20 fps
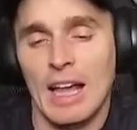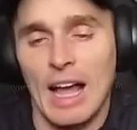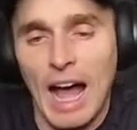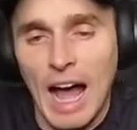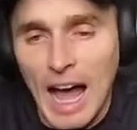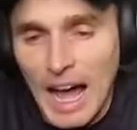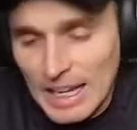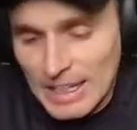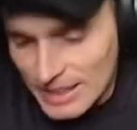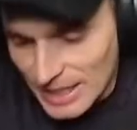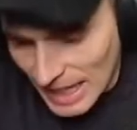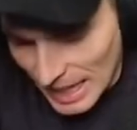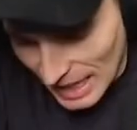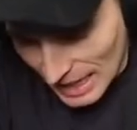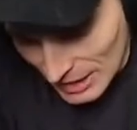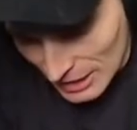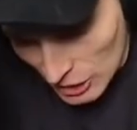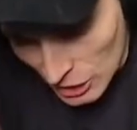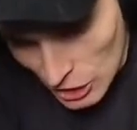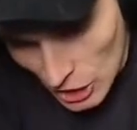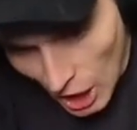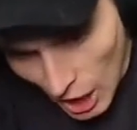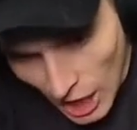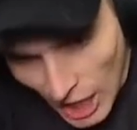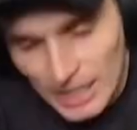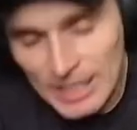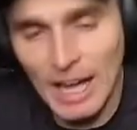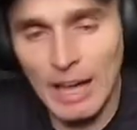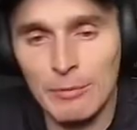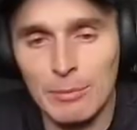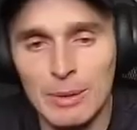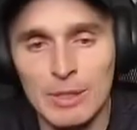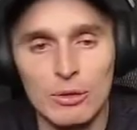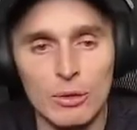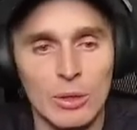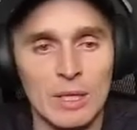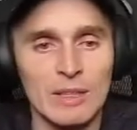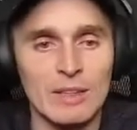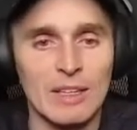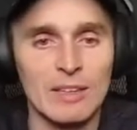I cannot. I've been
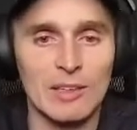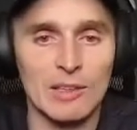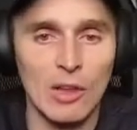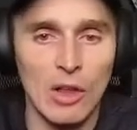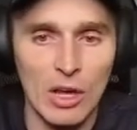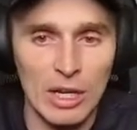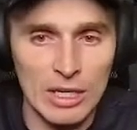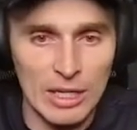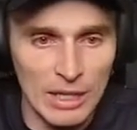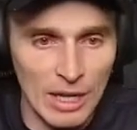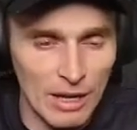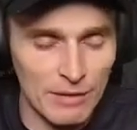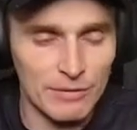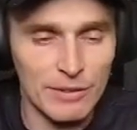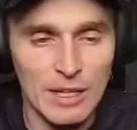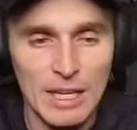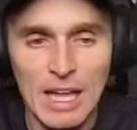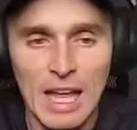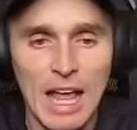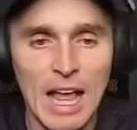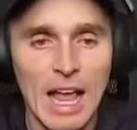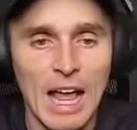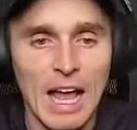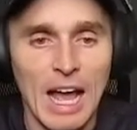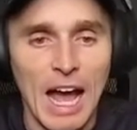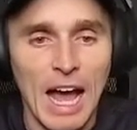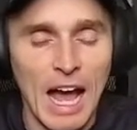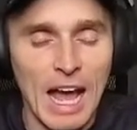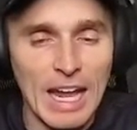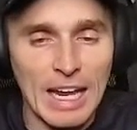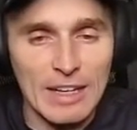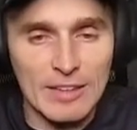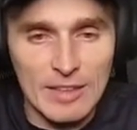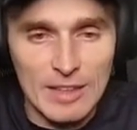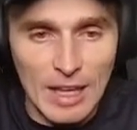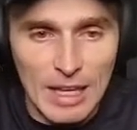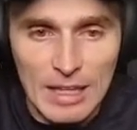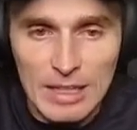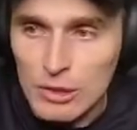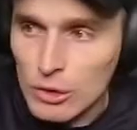doing this long enough. It's
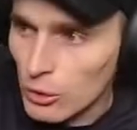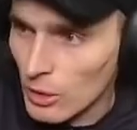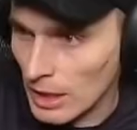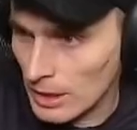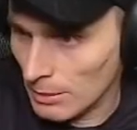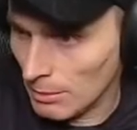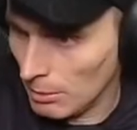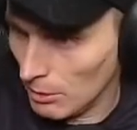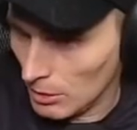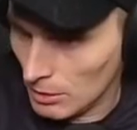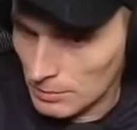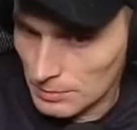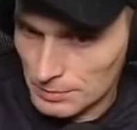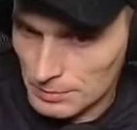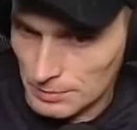incredible.